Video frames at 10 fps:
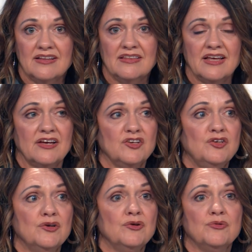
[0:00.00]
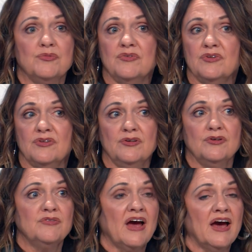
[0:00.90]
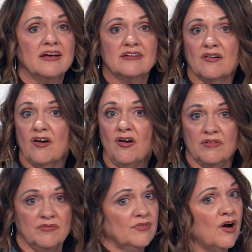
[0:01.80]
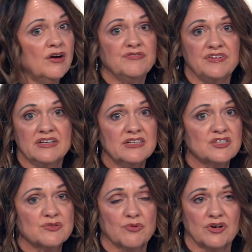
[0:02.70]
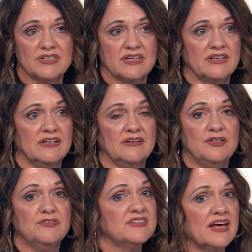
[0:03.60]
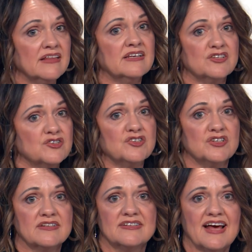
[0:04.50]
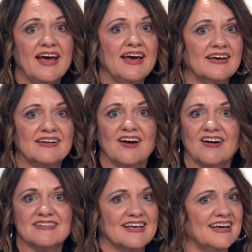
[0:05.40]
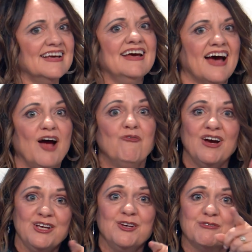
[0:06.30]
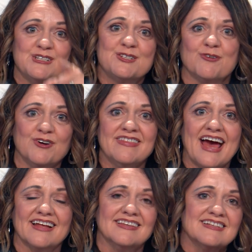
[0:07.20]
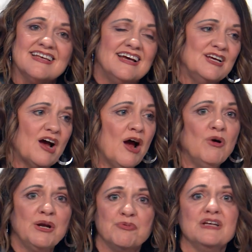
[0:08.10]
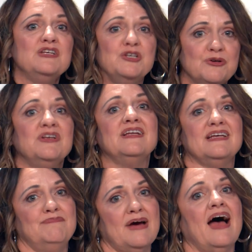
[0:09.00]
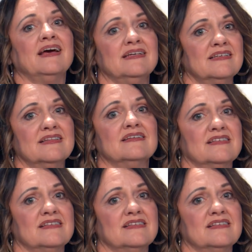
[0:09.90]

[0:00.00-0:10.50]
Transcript: that you, you've had wrong feelings towards and you've said things you shouldn't say. And God's saying, I want you to restore that. That's, I want to bring unity back into this